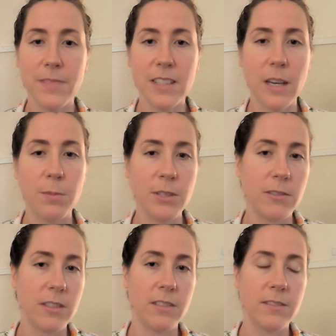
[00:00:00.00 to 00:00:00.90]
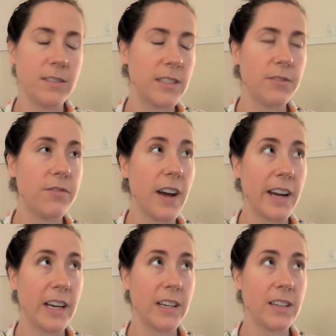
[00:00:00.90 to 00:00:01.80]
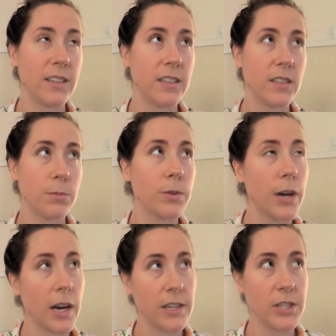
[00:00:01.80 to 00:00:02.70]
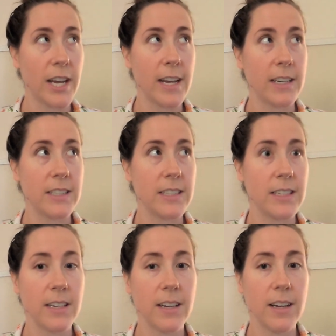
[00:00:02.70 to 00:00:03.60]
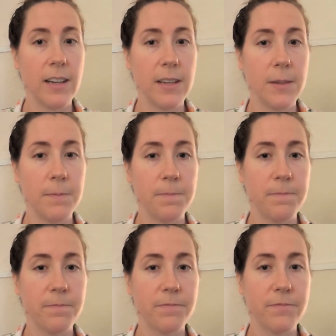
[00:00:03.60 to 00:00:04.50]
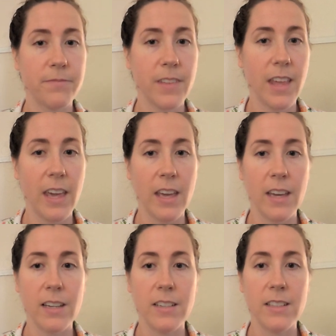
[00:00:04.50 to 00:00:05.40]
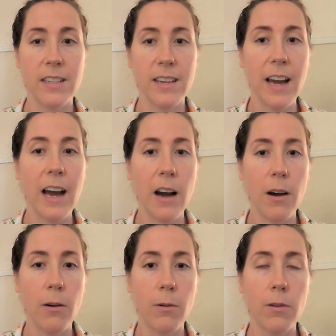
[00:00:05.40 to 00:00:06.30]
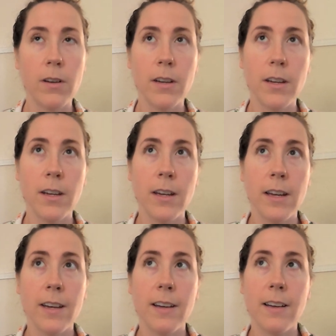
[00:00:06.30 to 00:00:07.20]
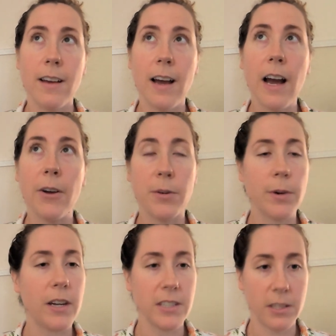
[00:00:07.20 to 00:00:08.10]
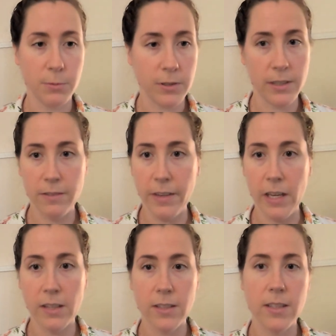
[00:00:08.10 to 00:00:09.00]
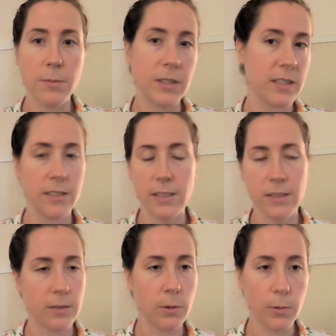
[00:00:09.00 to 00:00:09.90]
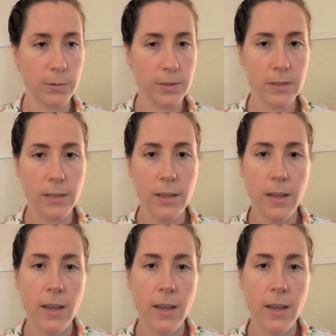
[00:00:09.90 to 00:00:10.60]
This helps you to define your project and how your project will advance the business's goals